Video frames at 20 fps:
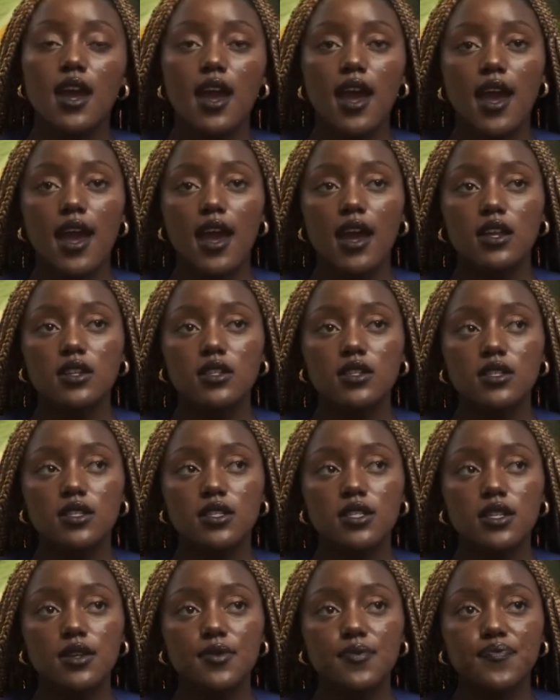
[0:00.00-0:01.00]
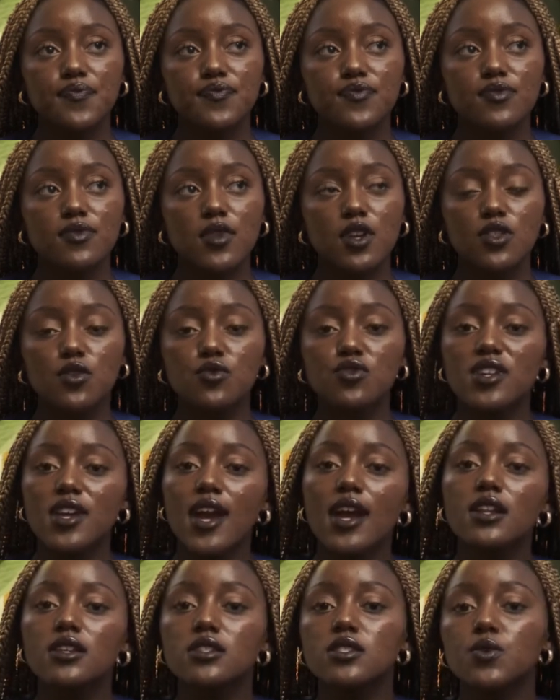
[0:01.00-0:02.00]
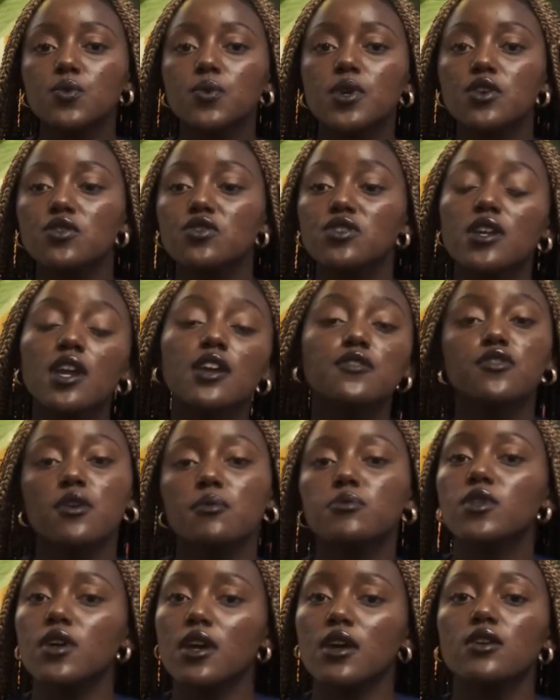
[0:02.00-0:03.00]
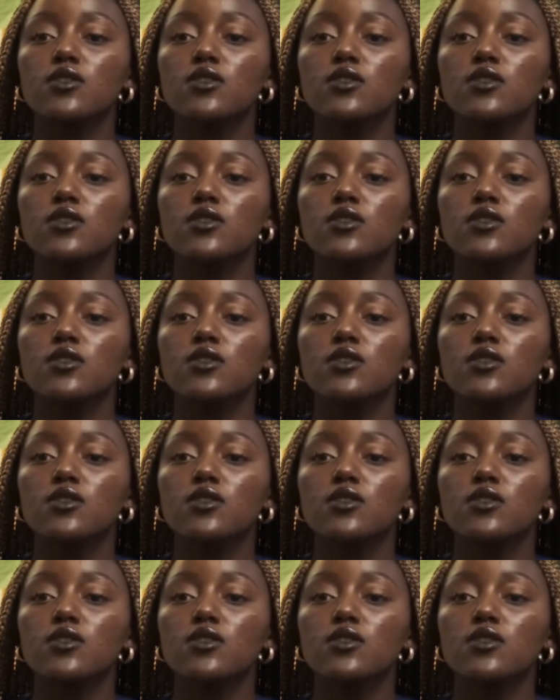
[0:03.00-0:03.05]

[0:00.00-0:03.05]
and the reality we create from